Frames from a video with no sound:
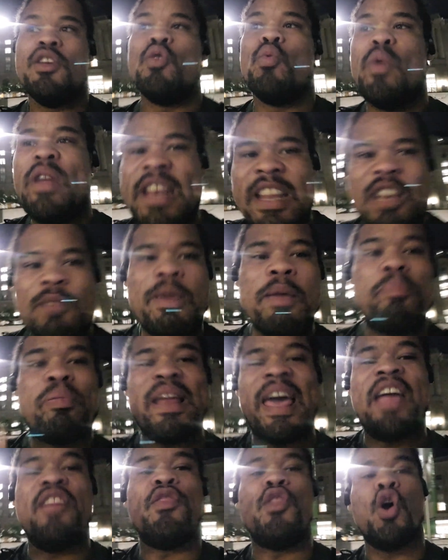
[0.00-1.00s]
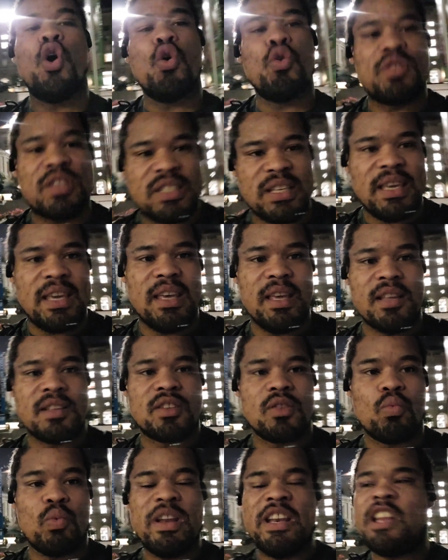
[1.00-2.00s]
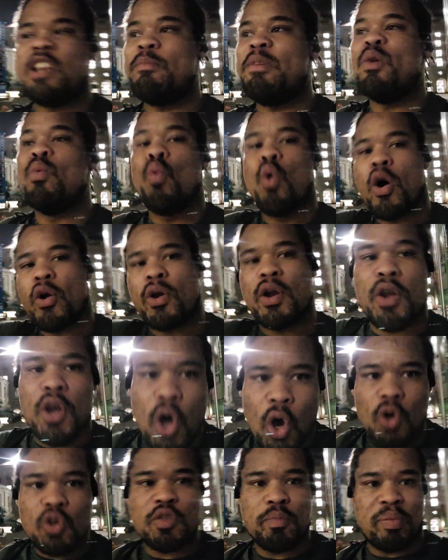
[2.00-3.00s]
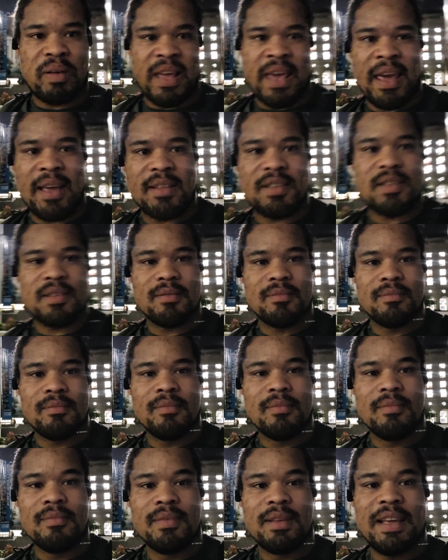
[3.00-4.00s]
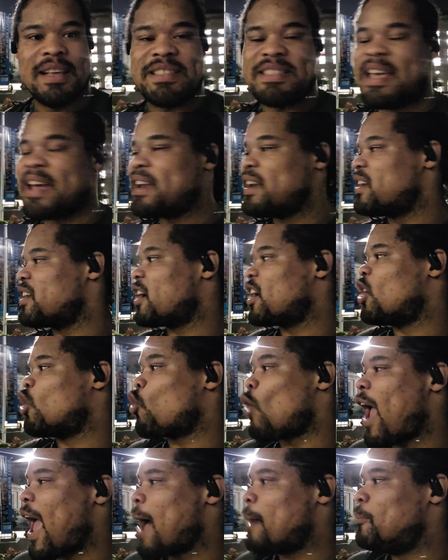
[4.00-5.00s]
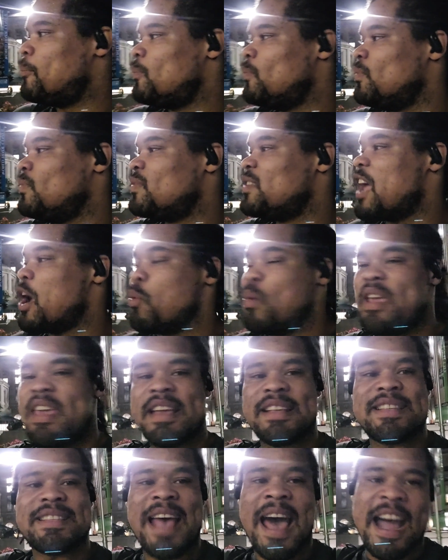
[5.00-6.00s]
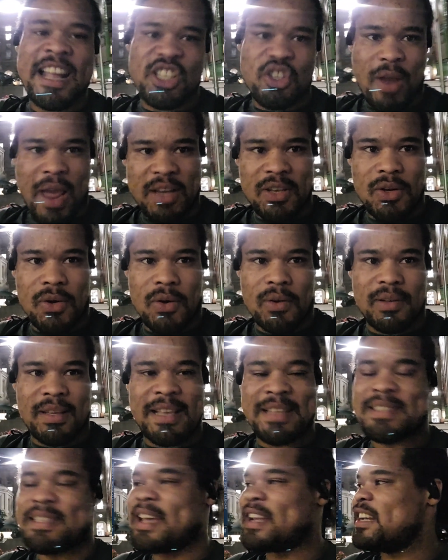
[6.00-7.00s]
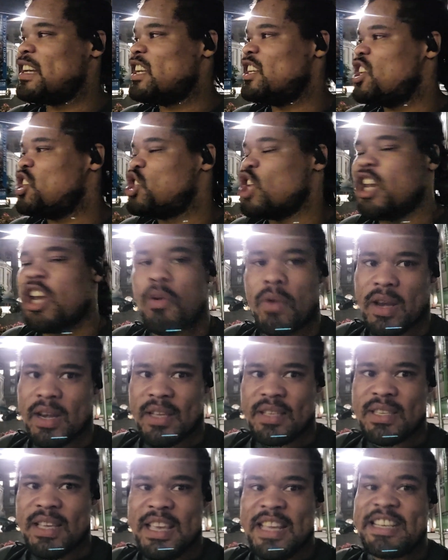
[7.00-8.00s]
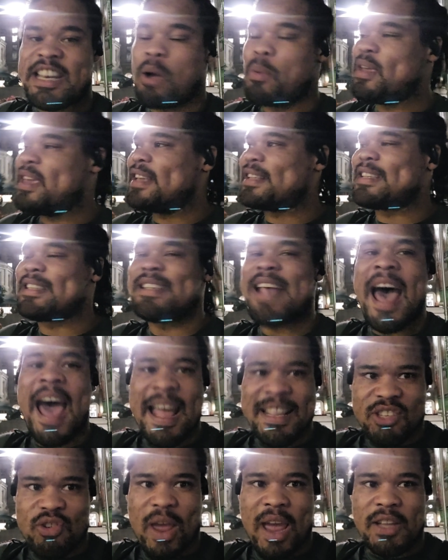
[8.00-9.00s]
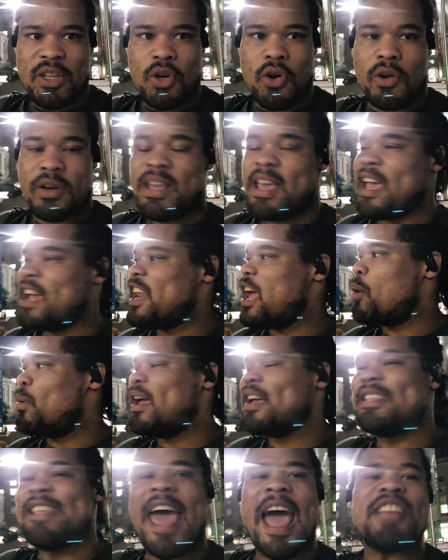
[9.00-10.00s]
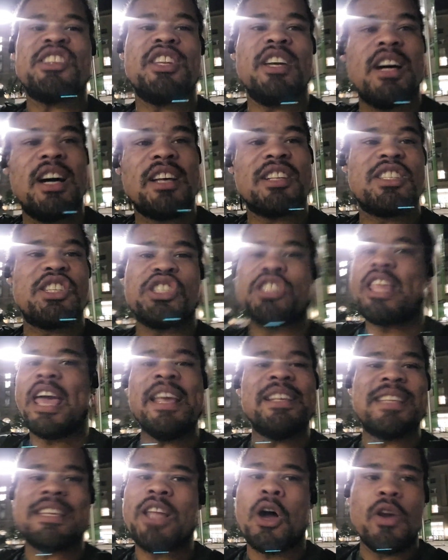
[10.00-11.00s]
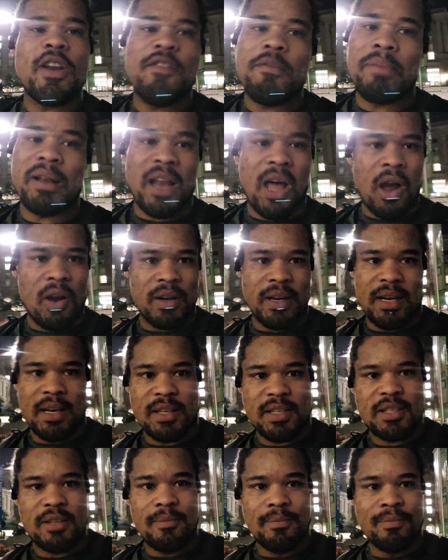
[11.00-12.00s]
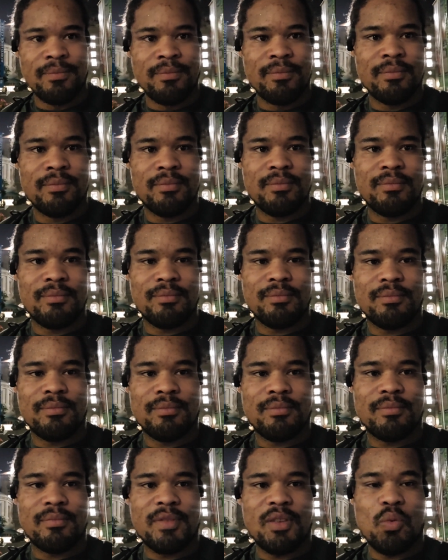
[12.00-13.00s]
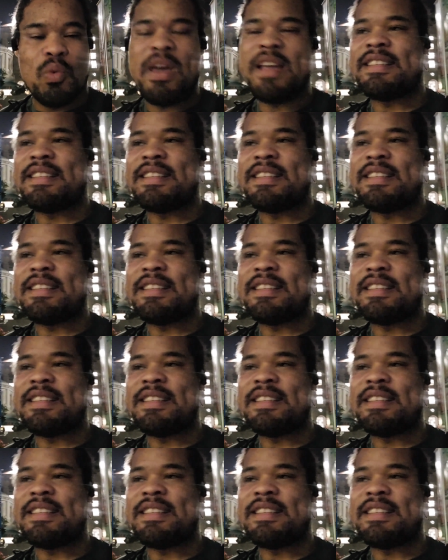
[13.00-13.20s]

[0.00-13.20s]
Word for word: We need to be planting those seeds. We need to be watering those plants instead of the crap that we get sidetracked on, instead of the degenerateness that we get sidetracked on and that we attach to us, things that don't even belong to us. We